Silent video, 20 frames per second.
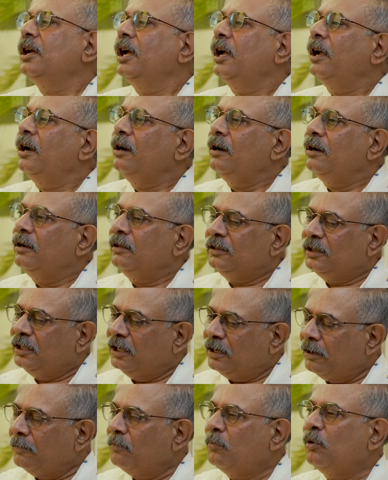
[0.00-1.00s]
And
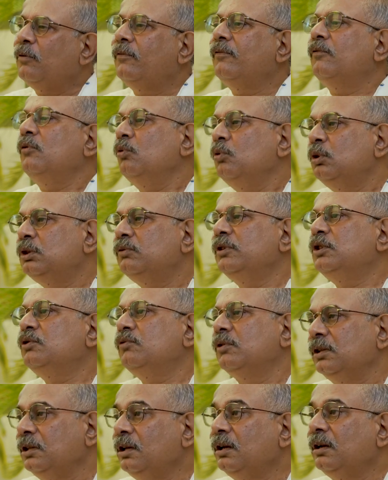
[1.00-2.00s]
the number of routes which
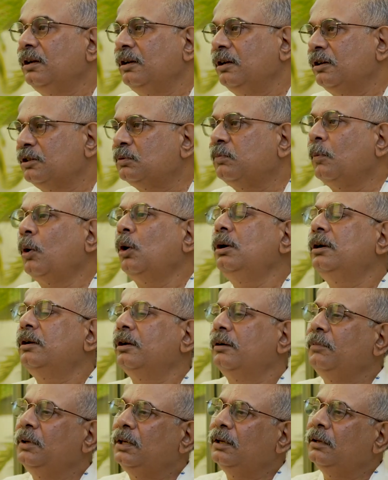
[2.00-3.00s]
were there in a small
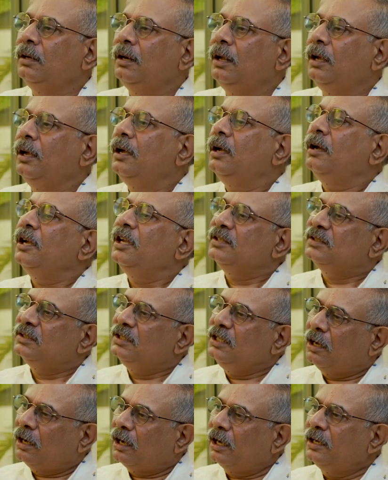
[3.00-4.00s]
terminal is
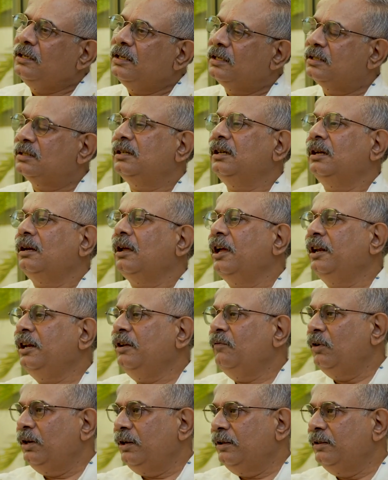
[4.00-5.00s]
the highest in
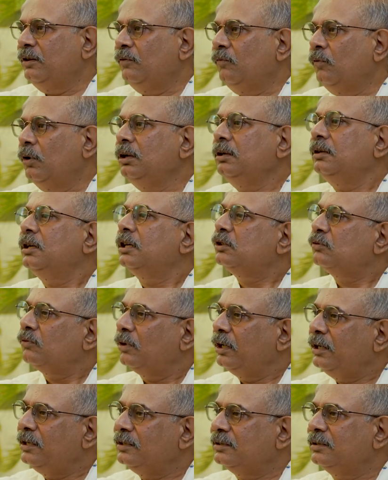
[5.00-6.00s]
anywhere in the world. That's
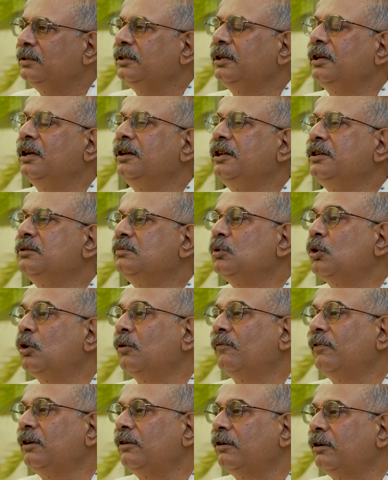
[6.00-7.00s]
why it is in the Guinness Book
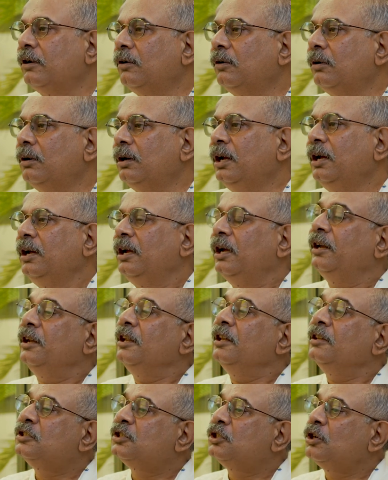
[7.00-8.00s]
of World Record. And
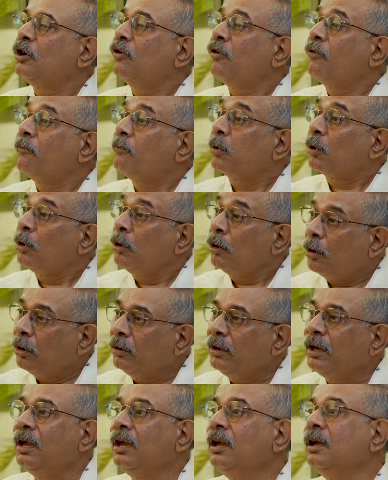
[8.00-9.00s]
instead of
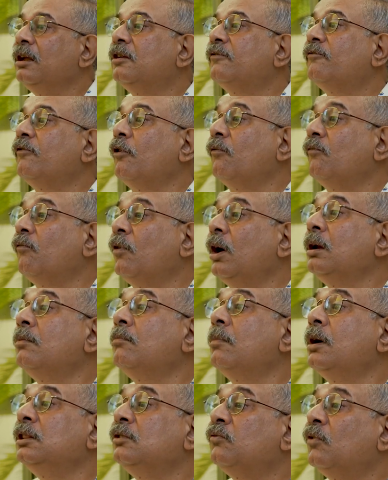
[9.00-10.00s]
prolonging it for 1
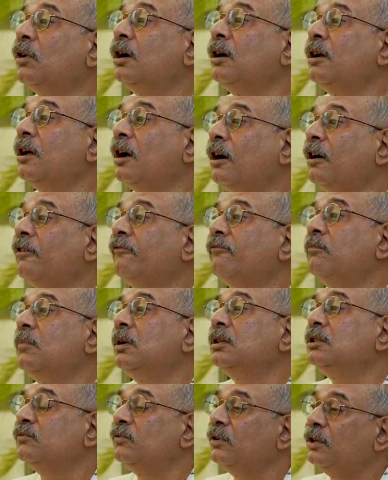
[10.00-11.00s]
month, 1.5
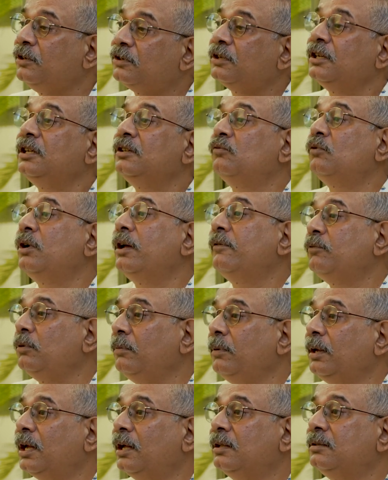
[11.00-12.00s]
months, where trains would have
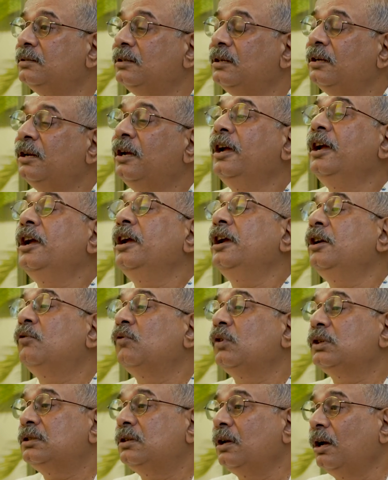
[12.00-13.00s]
to be cancelled, it
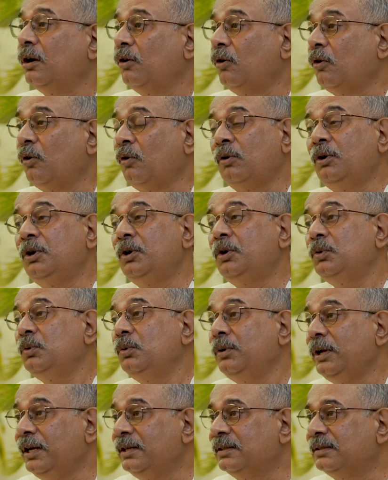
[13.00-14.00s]
was done on
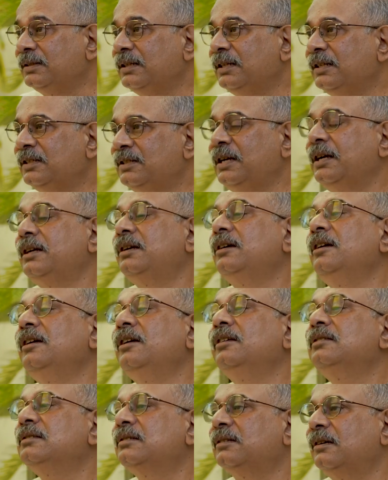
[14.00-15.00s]
2 days,
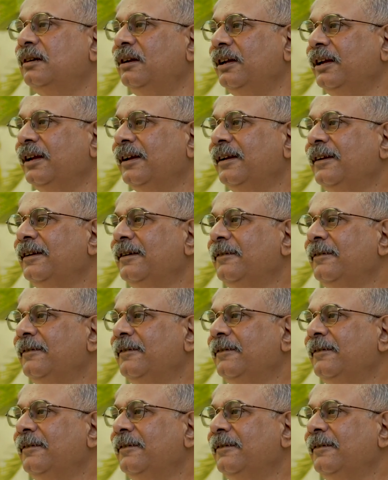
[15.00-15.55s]
Saturday and Sunday,